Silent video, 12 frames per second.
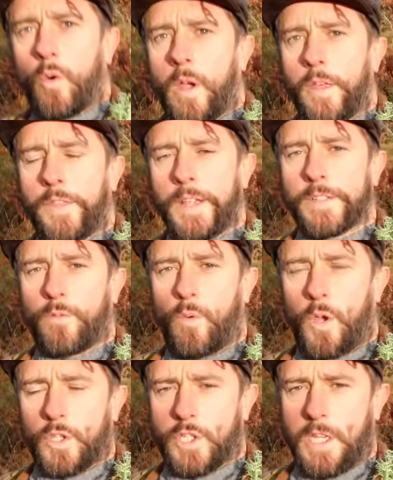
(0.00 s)
Right, thanks for
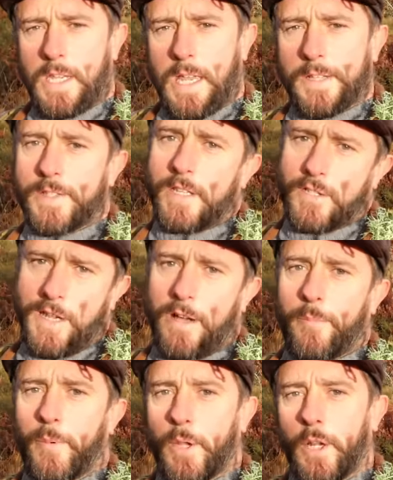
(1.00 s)
watching. I send you
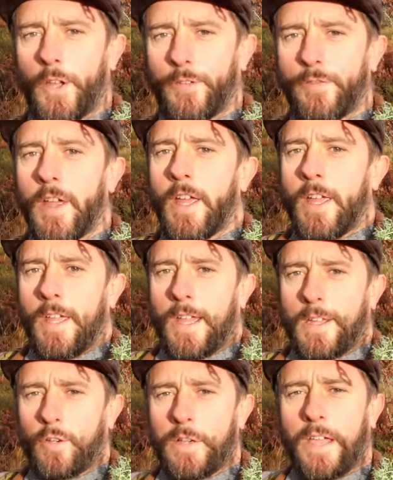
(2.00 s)
nothing but love.
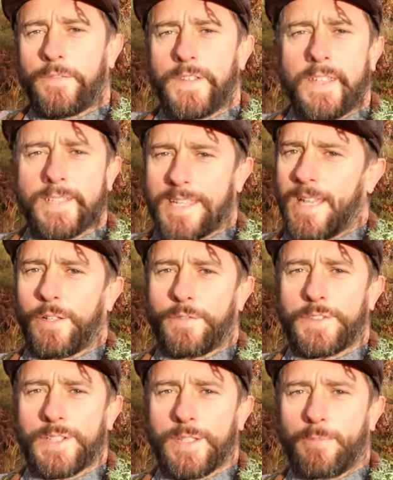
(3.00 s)
Look after
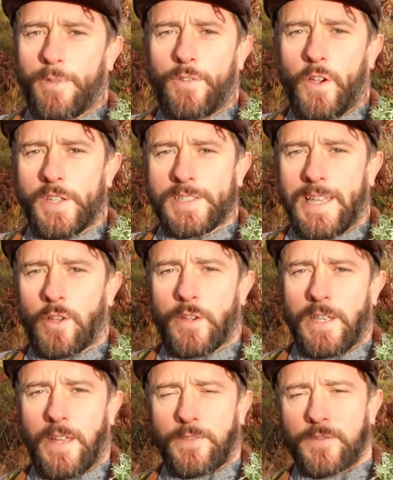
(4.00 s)
yourselves before you start
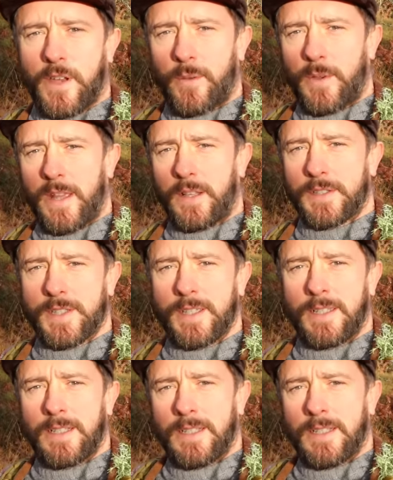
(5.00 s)
looking after anyone else.